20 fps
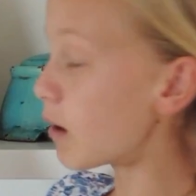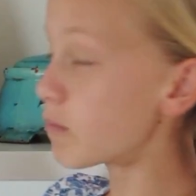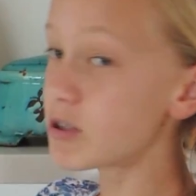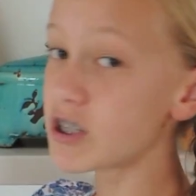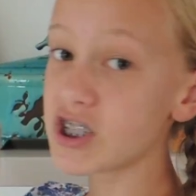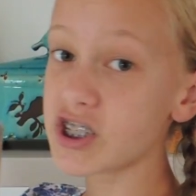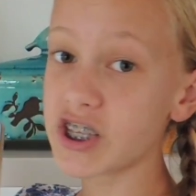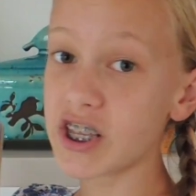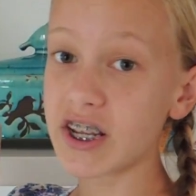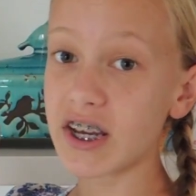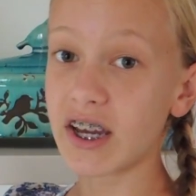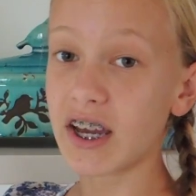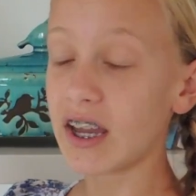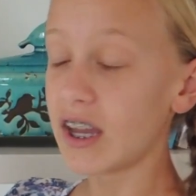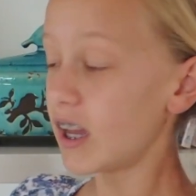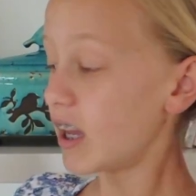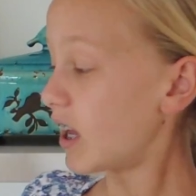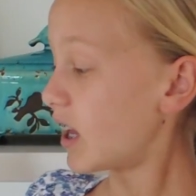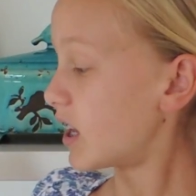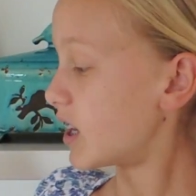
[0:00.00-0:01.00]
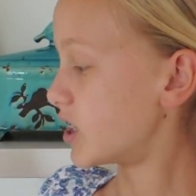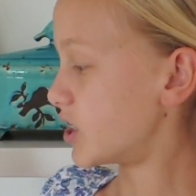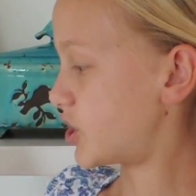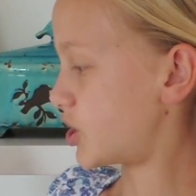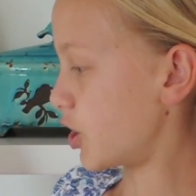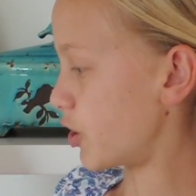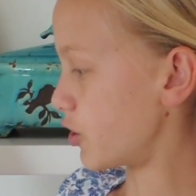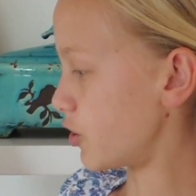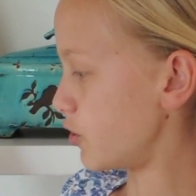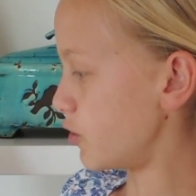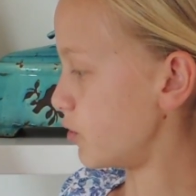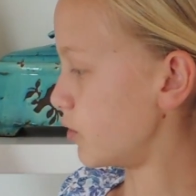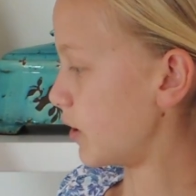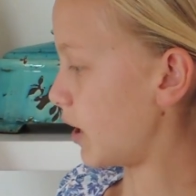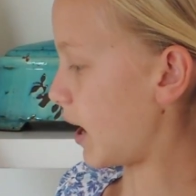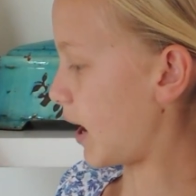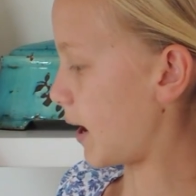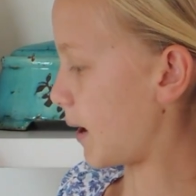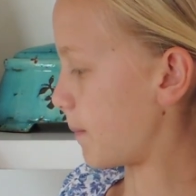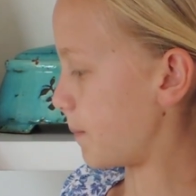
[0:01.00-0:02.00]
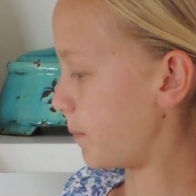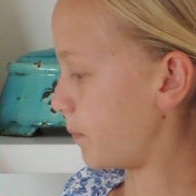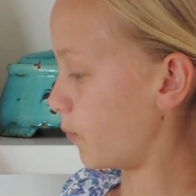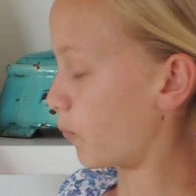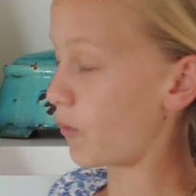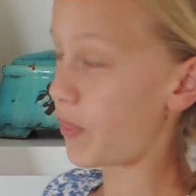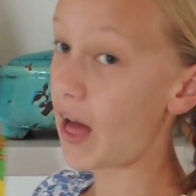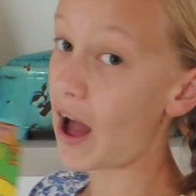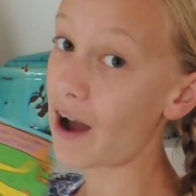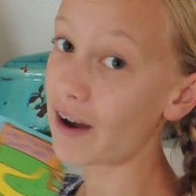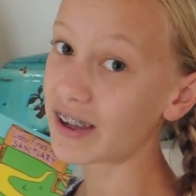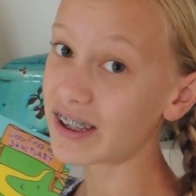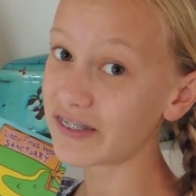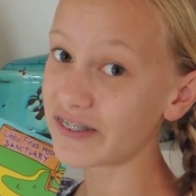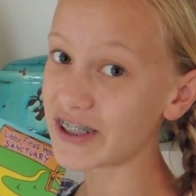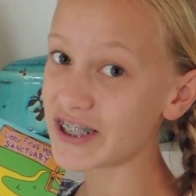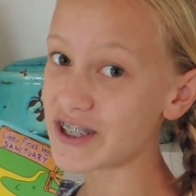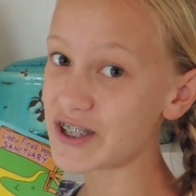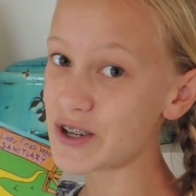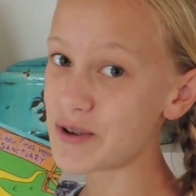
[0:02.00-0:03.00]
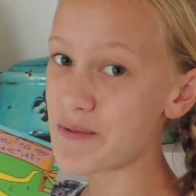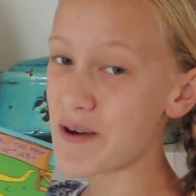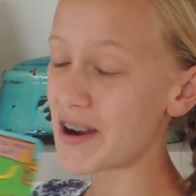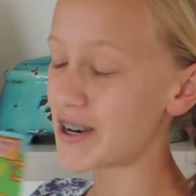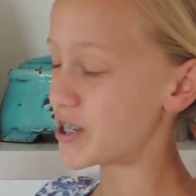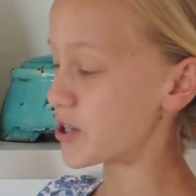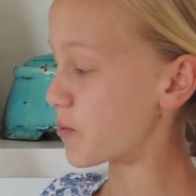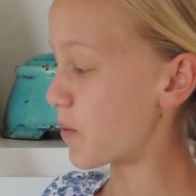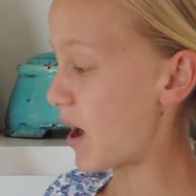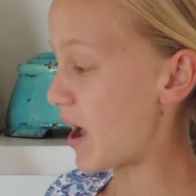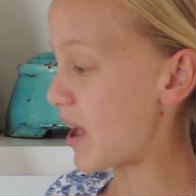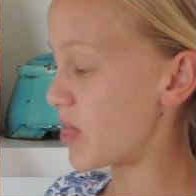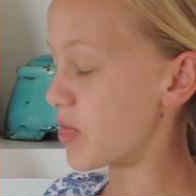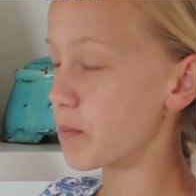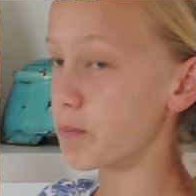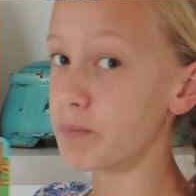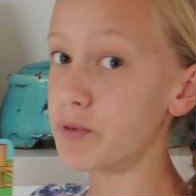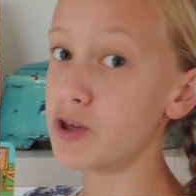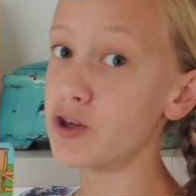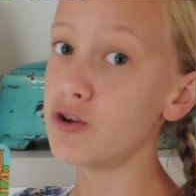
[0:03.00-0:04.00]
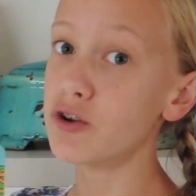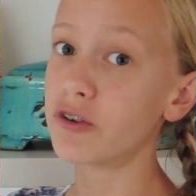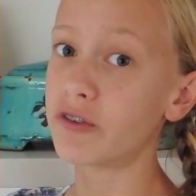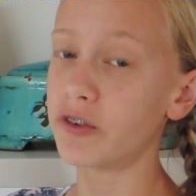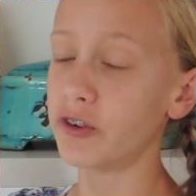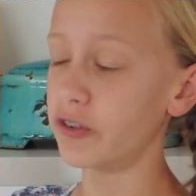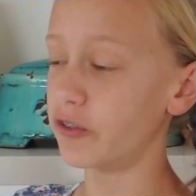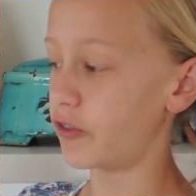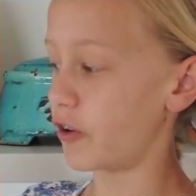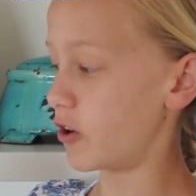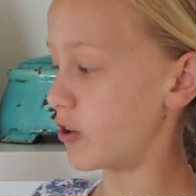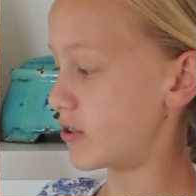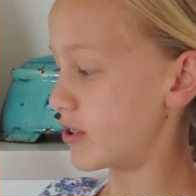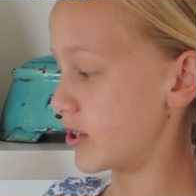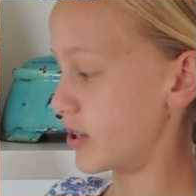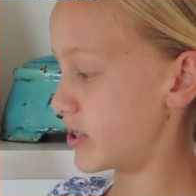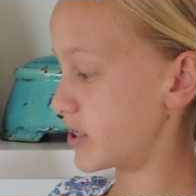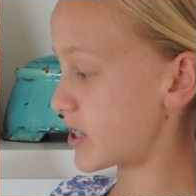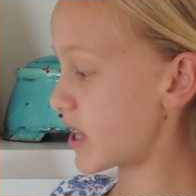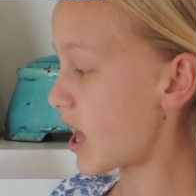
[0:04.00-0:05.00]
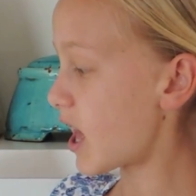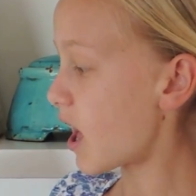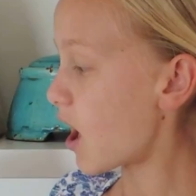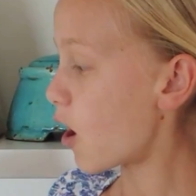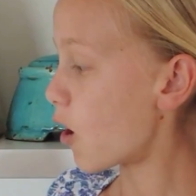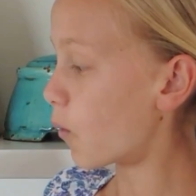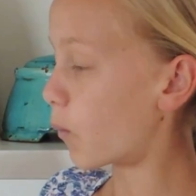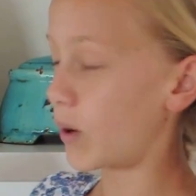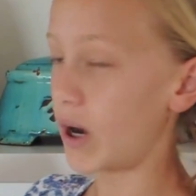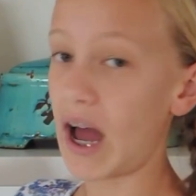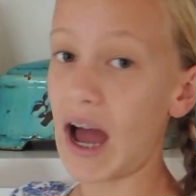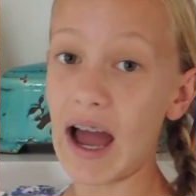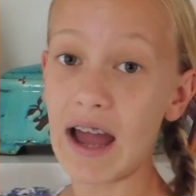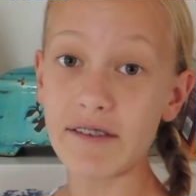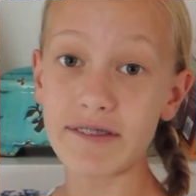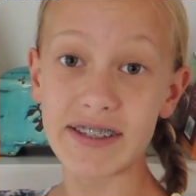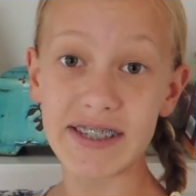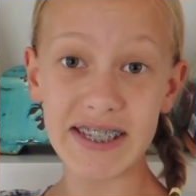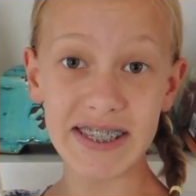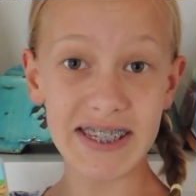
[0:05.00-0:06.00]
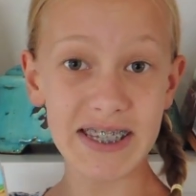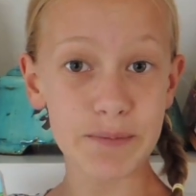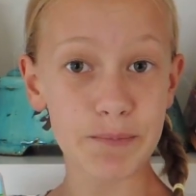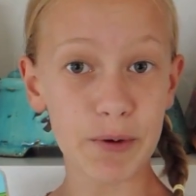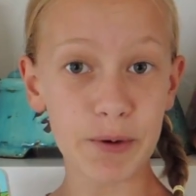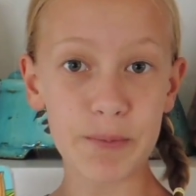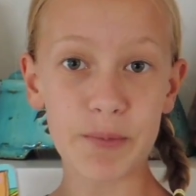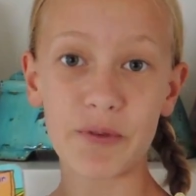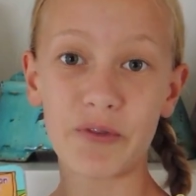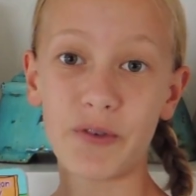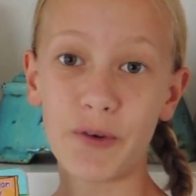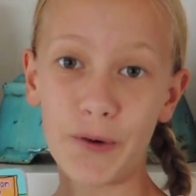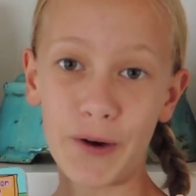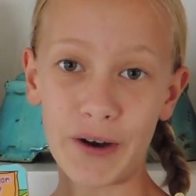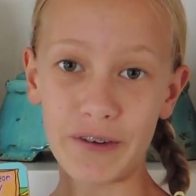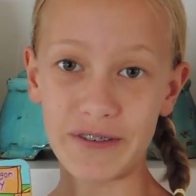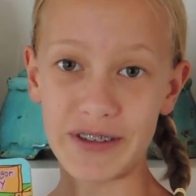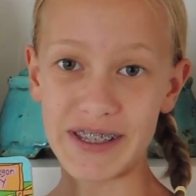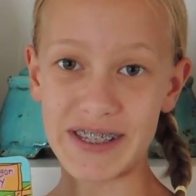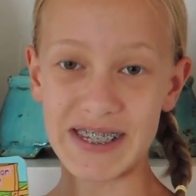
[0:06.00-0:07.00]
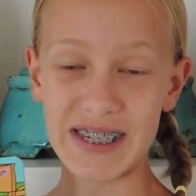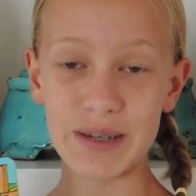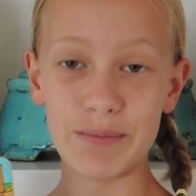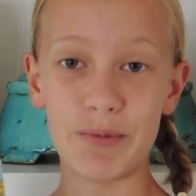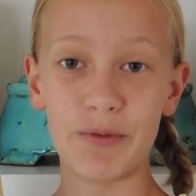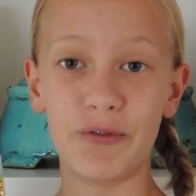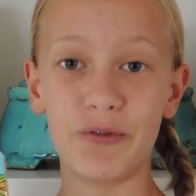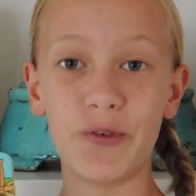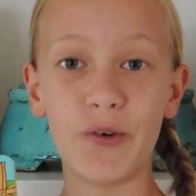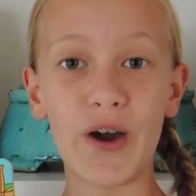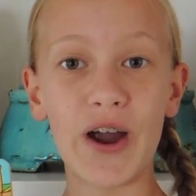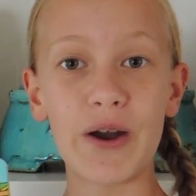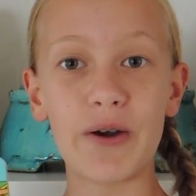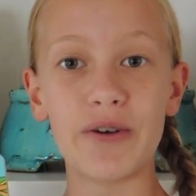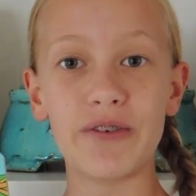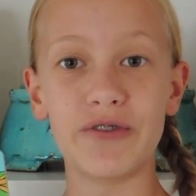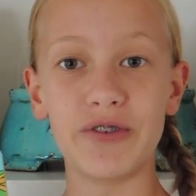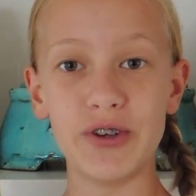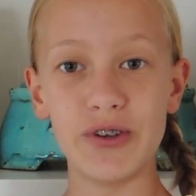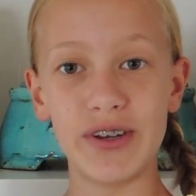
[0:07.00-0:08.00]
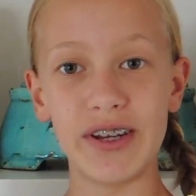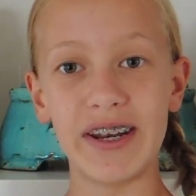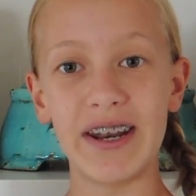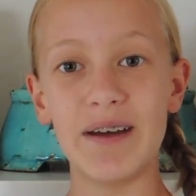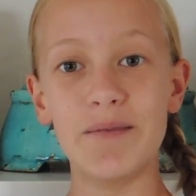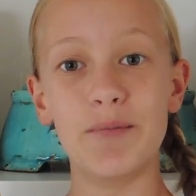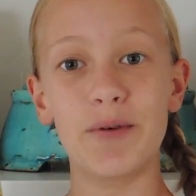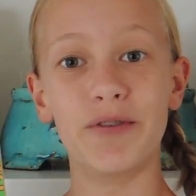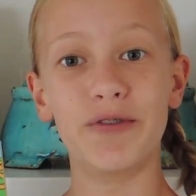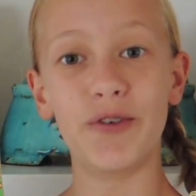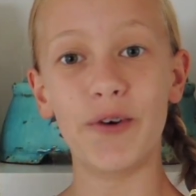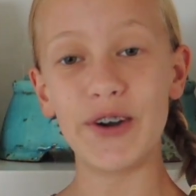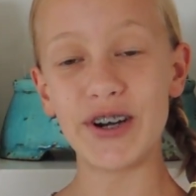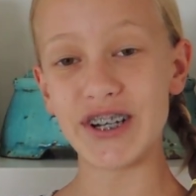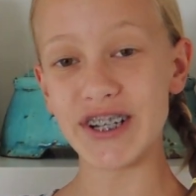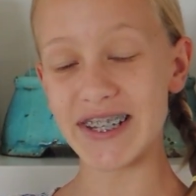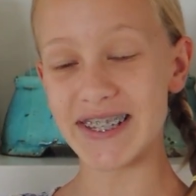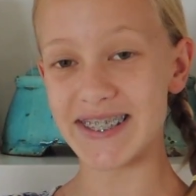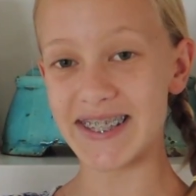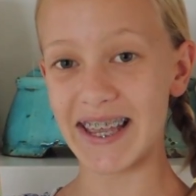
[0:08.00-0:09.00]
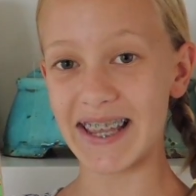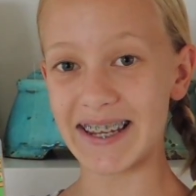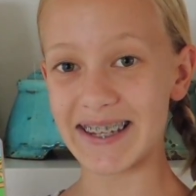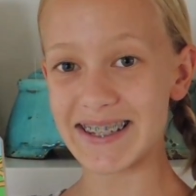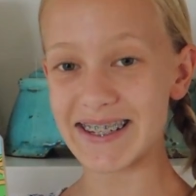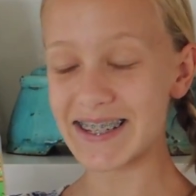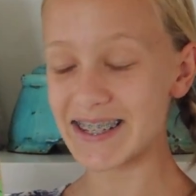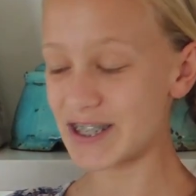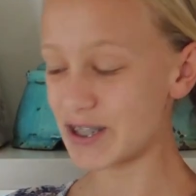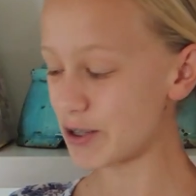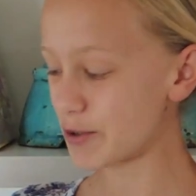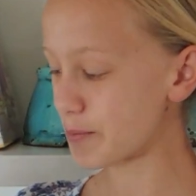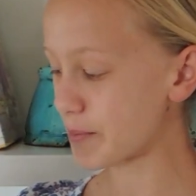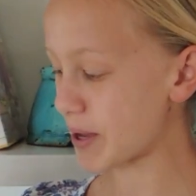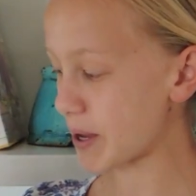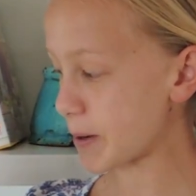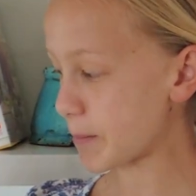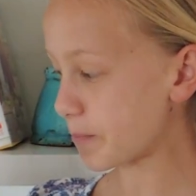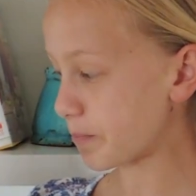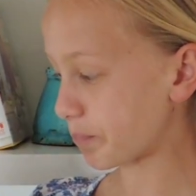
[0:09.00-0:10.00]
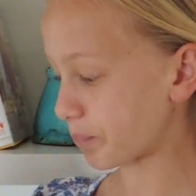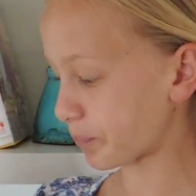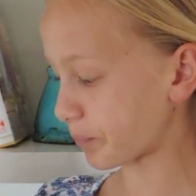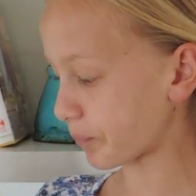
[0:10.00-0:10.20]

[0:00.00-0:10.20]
I'm just going to show you, without giving too much away, the beautiful photos. When I've seen this book before, obviously, before I reviewed it and before she sent it to me,